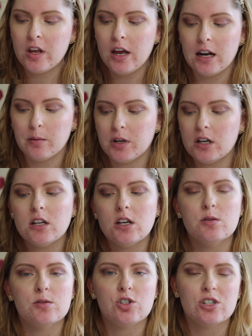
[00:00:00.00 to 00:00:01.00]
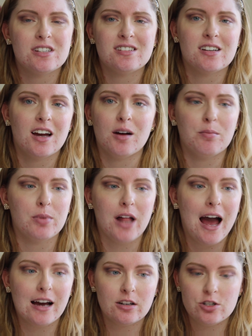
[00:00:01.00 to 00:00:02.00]
And I'm going to use just a
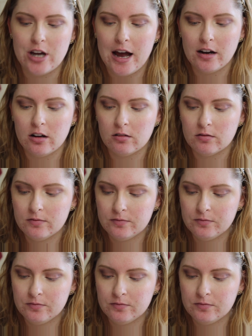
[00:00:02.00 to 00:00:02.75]
black shadow.